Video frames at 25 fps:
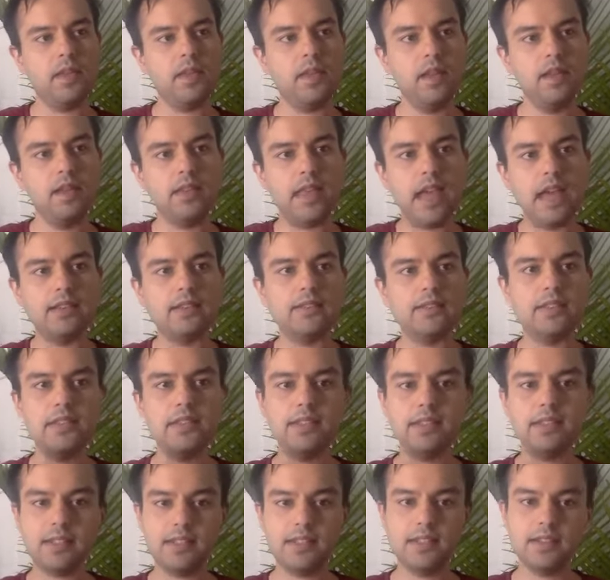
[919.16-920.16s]
that
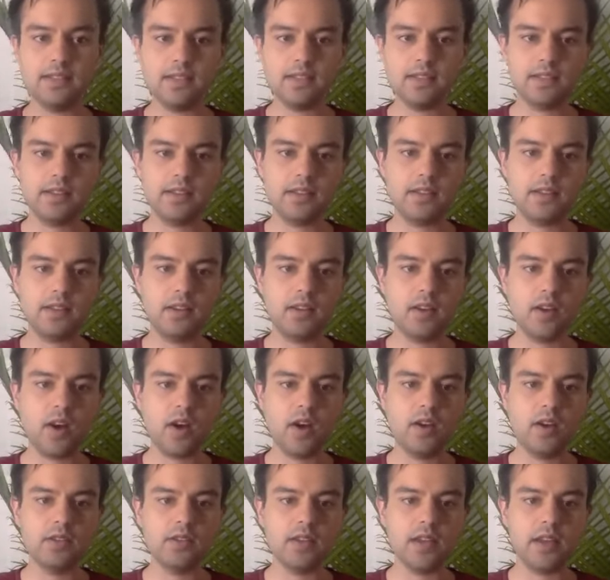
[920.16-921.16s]
distance in
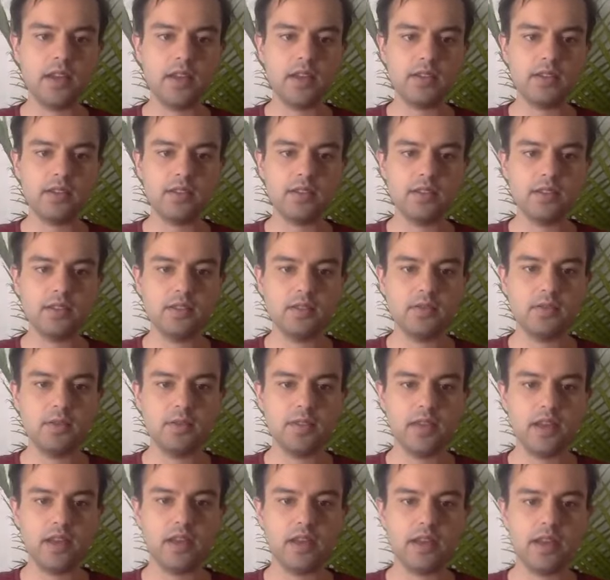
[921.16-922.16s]
context with
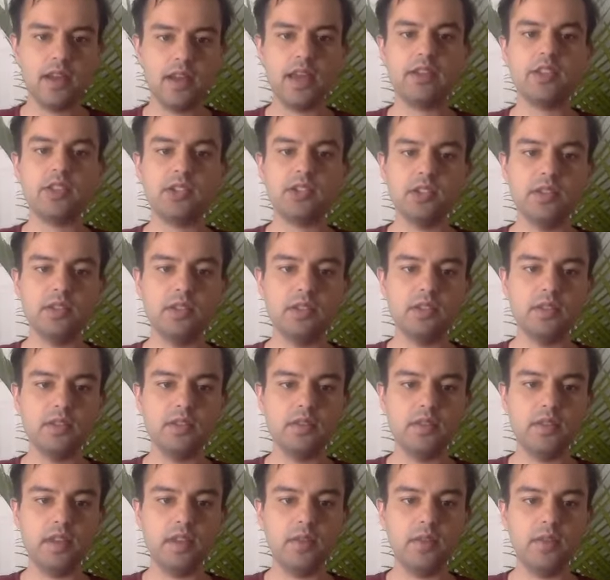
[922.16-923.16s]
that connection,
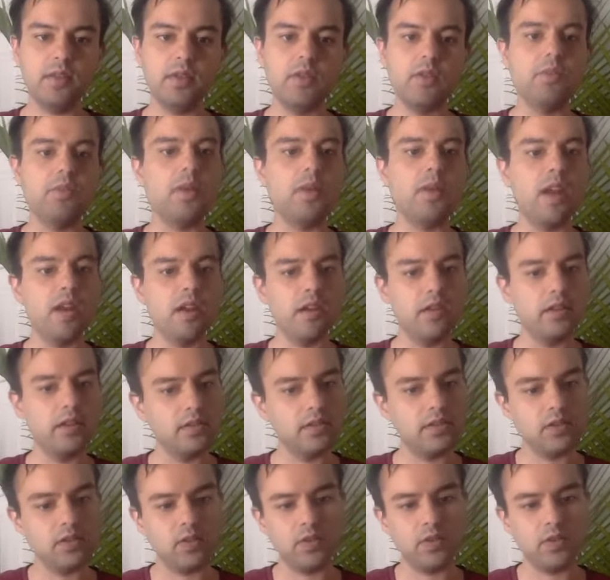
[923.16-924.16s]
right? With your
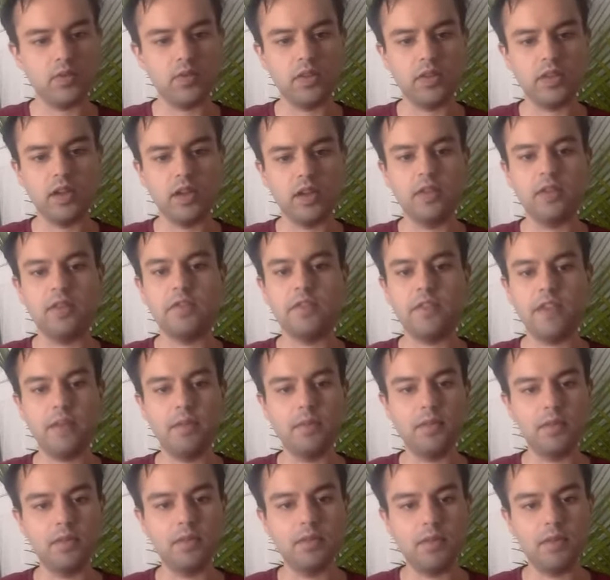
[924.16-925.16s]
parents or with other
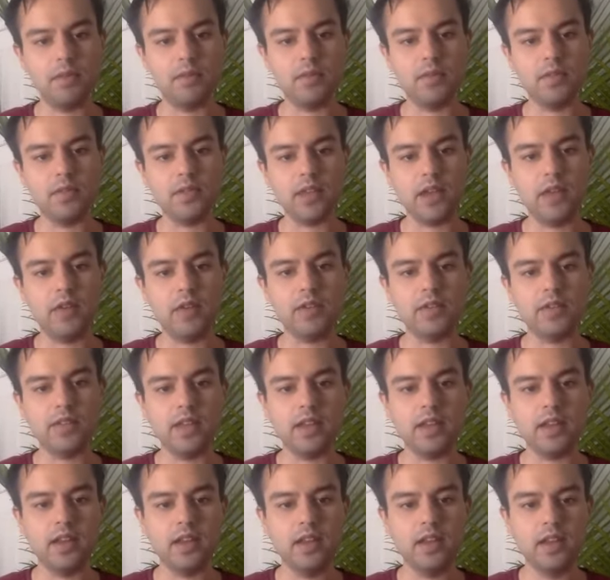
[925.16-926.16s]
family members? How does
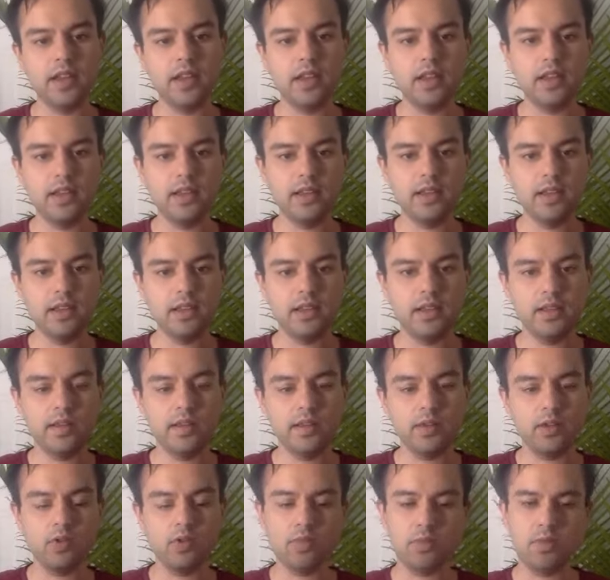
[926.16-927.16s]
that,
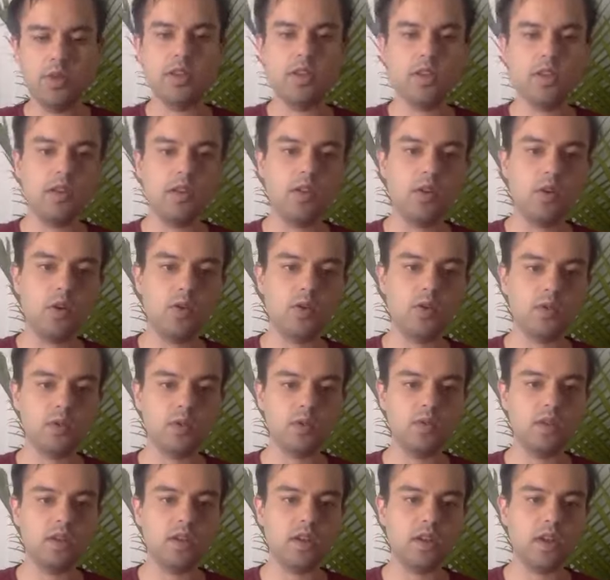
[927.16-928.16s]
you being in Costa
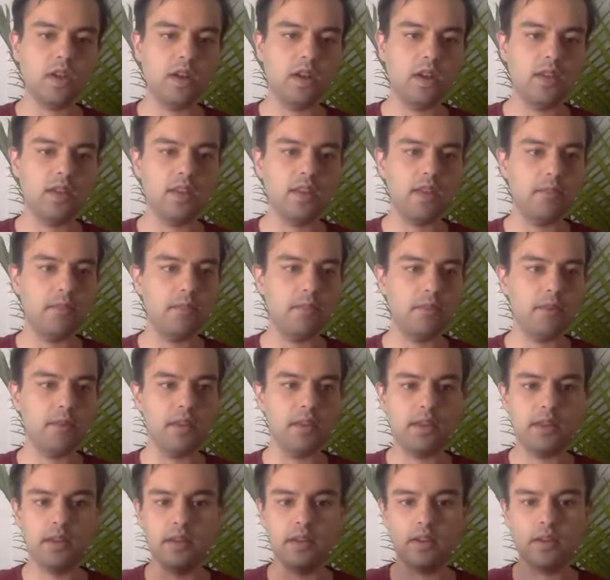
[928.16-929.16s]
Rica and them
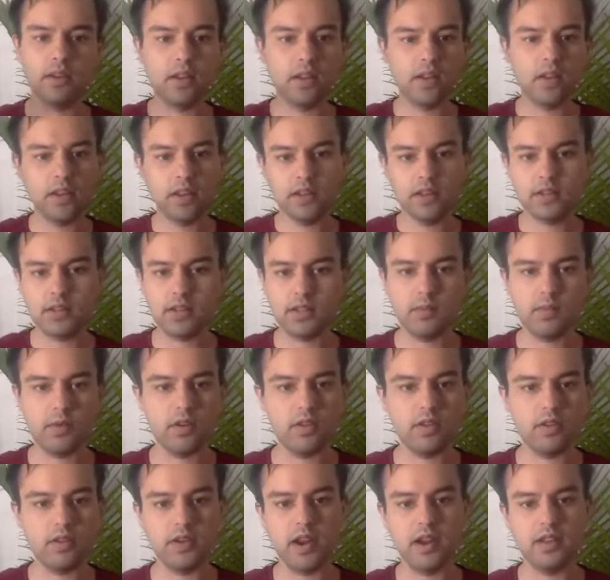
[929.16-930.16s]
being in somewhere
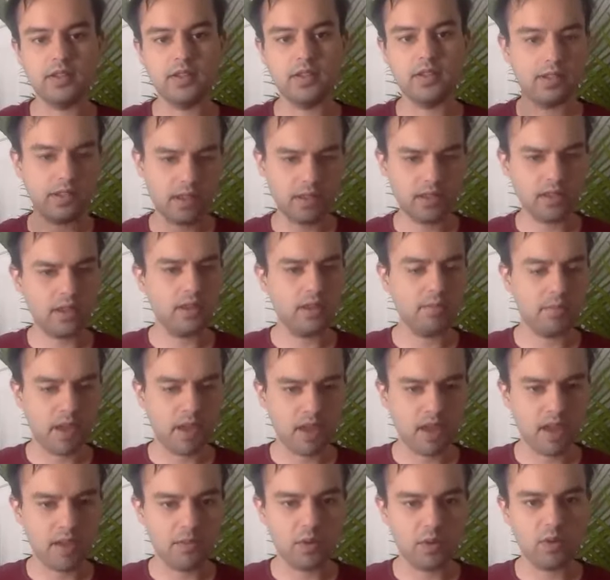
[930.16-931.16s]
in the United States, I think in
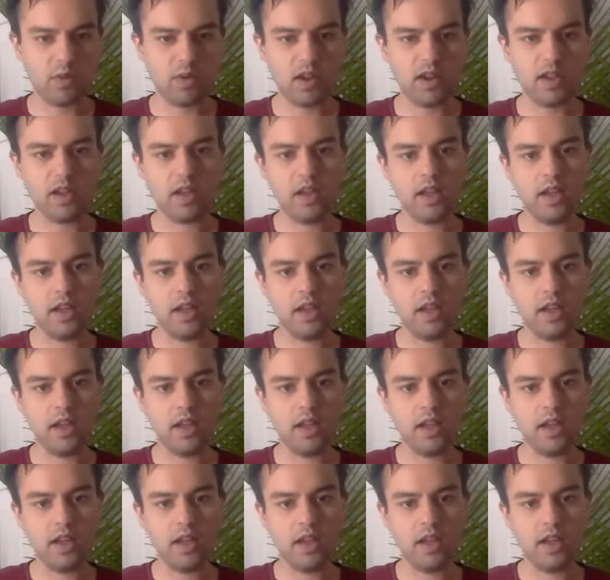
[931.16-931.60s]
Miami, right?